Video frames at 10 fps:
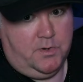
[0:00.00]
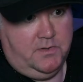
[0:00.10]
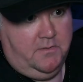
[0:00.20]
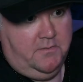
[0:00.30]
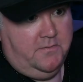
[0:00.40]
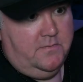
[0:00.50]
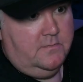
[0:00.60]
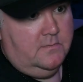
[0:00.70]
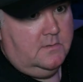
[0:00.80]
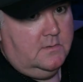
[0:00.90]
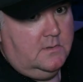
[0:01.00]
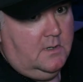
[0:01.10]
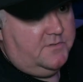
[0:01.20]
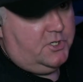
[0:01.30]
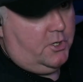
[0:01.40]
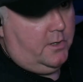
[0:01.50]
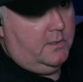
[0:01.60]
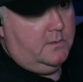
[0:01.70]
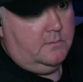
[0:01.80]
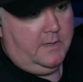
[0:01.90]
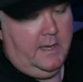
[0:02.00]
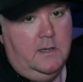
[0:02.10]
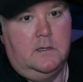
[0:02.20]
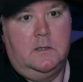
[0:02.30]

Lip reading: of turn, okay?